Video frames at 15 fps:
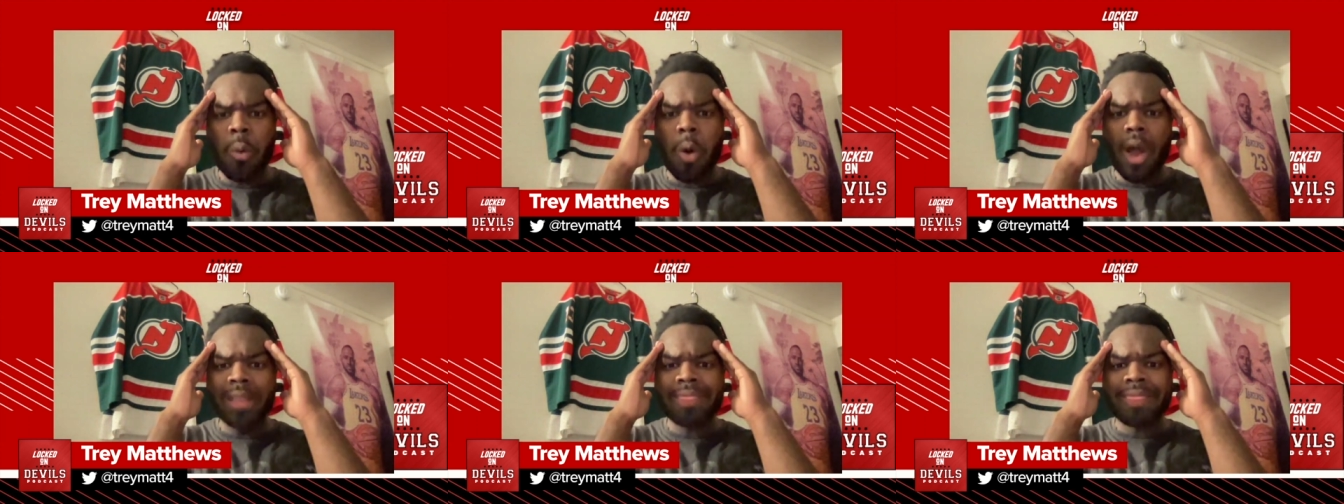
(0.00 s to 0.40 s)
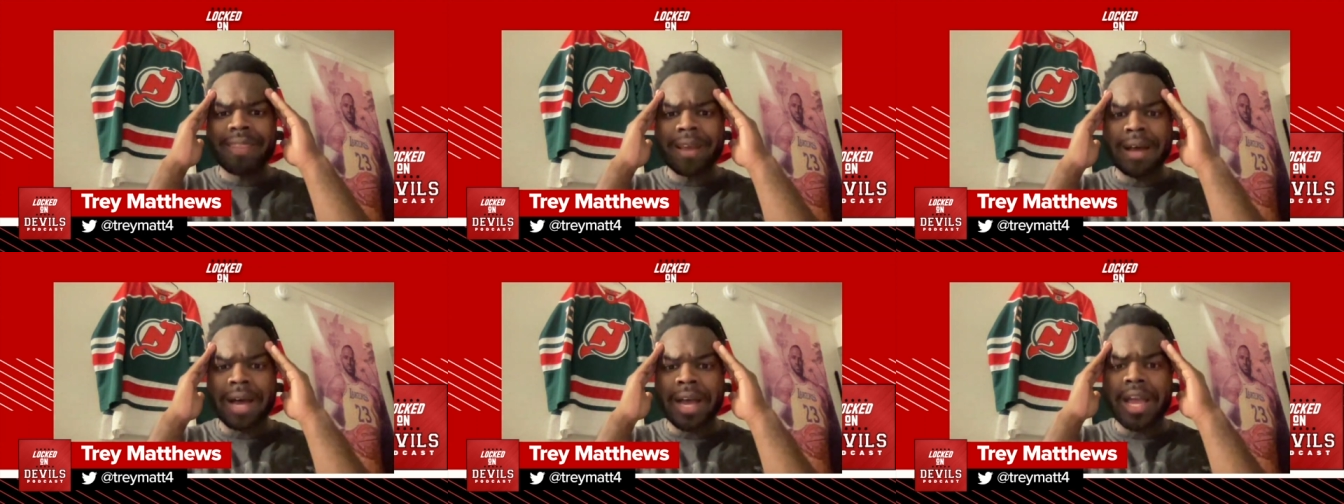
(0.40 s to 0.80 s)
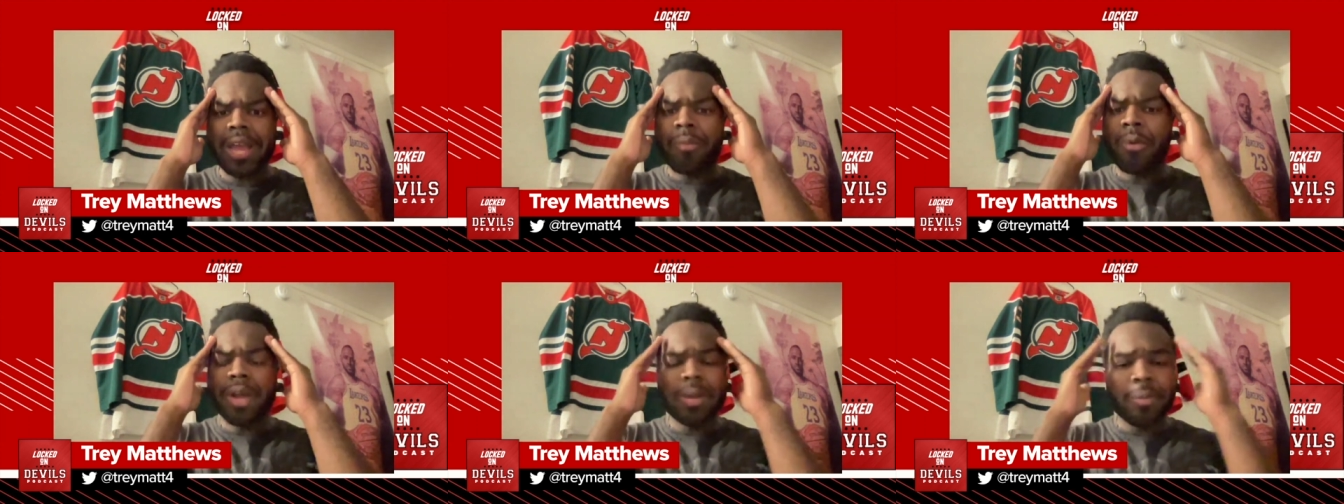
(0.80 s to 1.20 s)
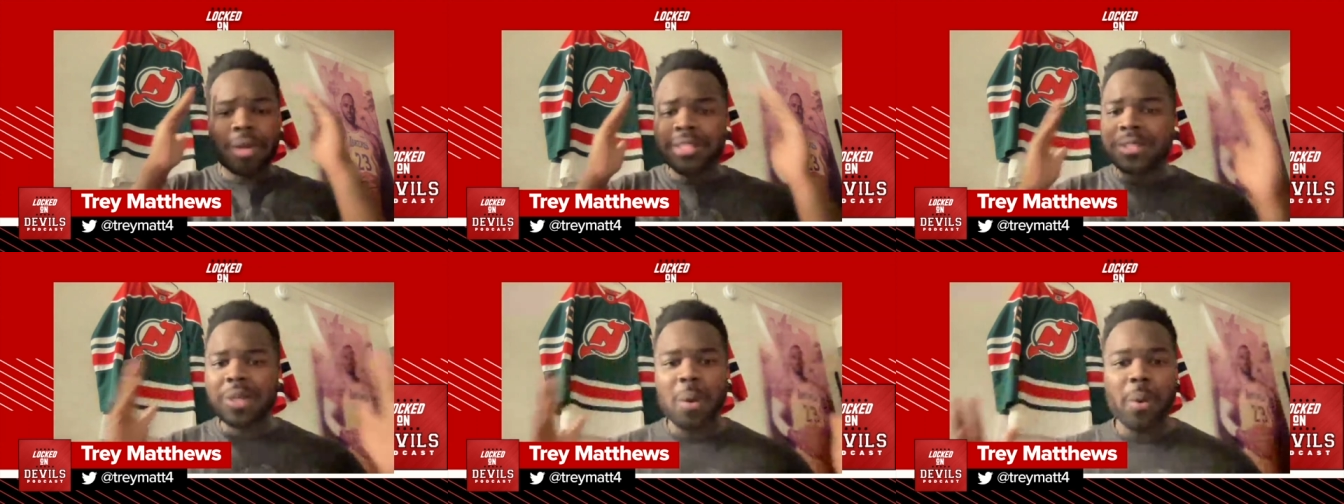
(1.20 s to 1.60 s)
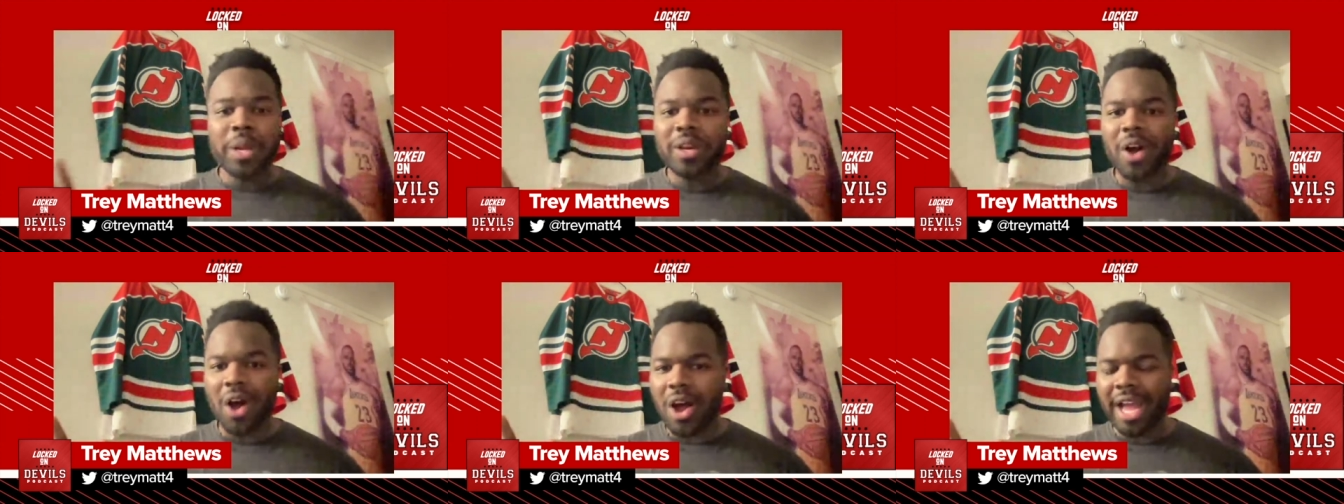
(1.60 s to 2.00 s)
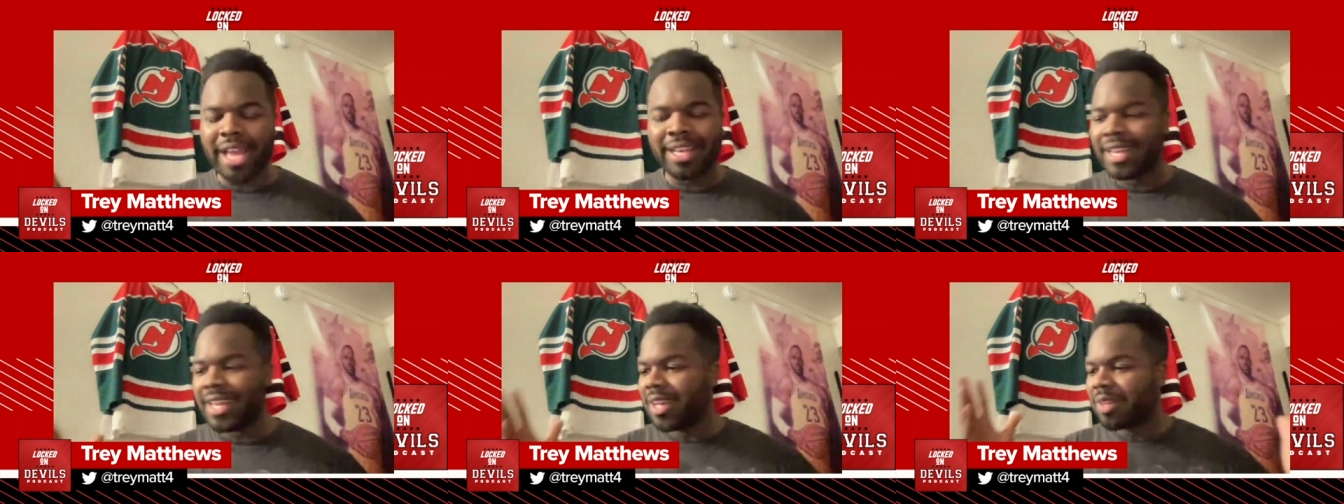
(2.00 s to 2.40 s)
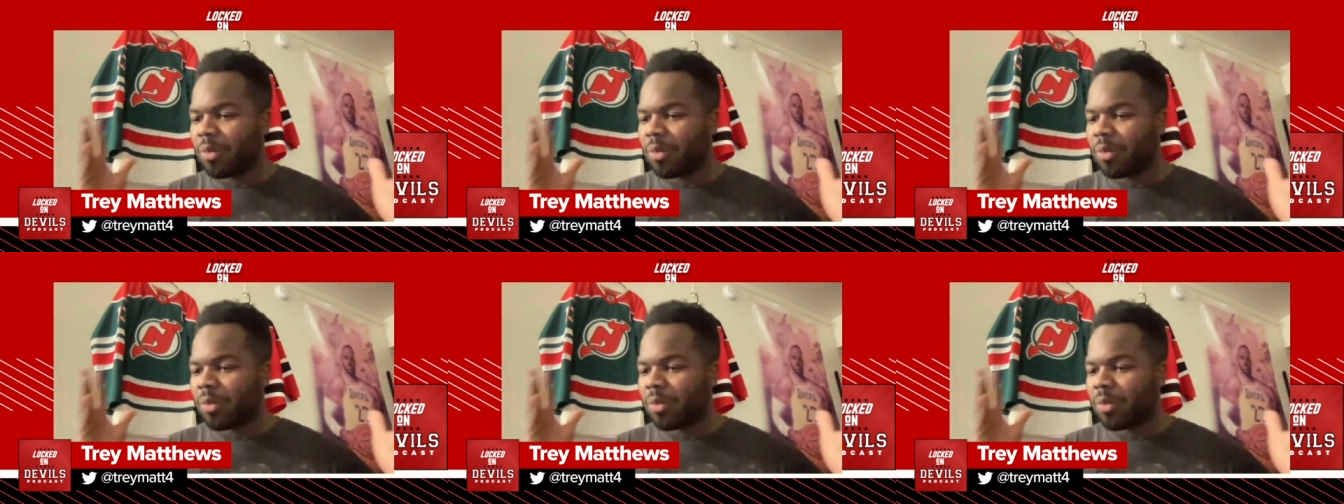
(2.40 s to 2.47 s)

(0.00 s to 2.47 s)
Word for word: What the, what, what's going on?